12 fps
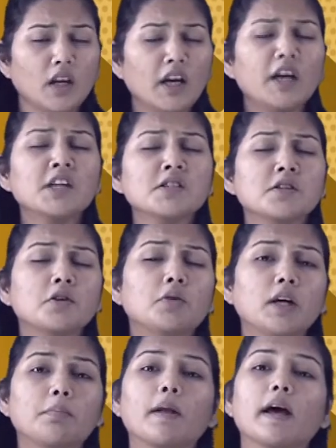It is a
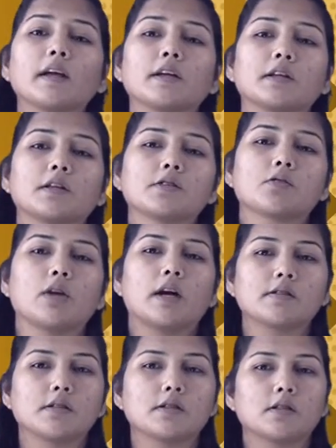unique planet in the solar
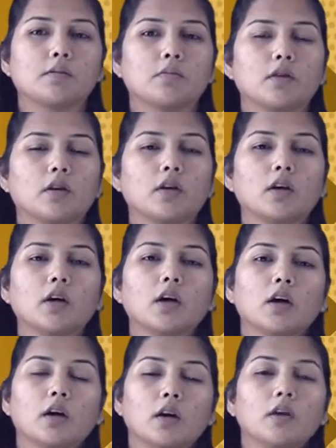system.
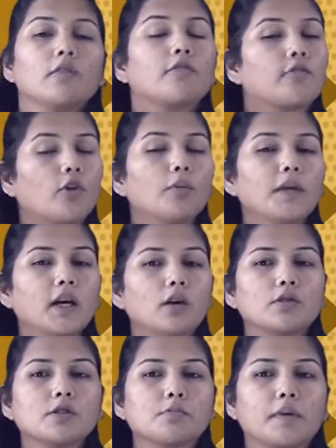From the
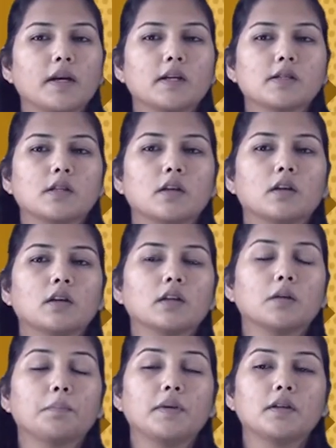outer space, the Earth
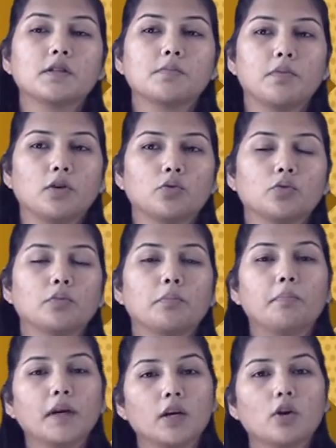appears blue
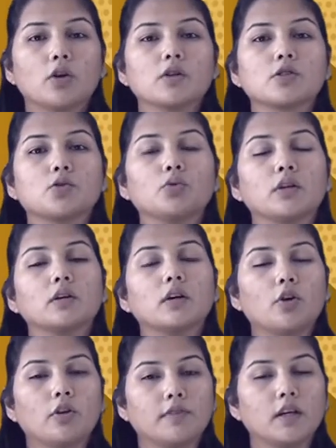because 2/3
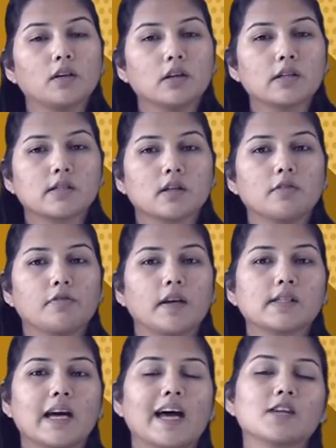of the Earth's
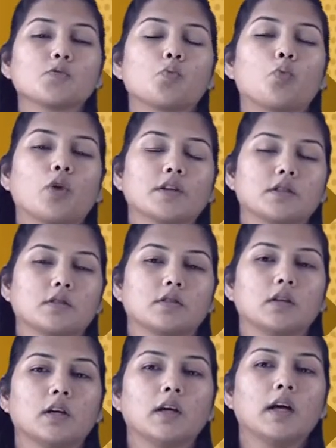surface has water,
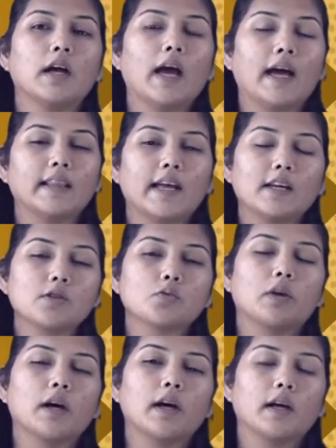and that is
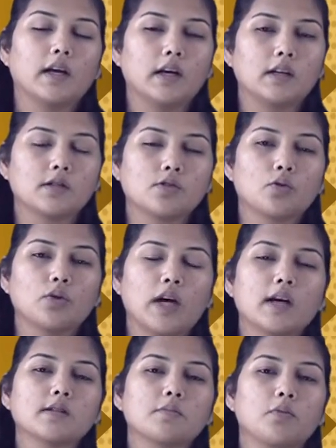why it is known
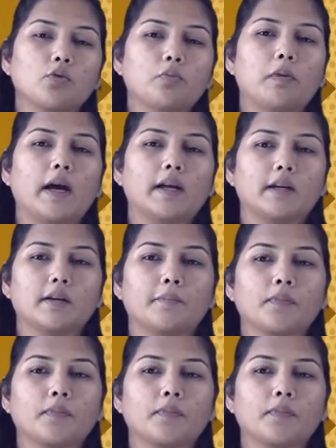as a blue planet.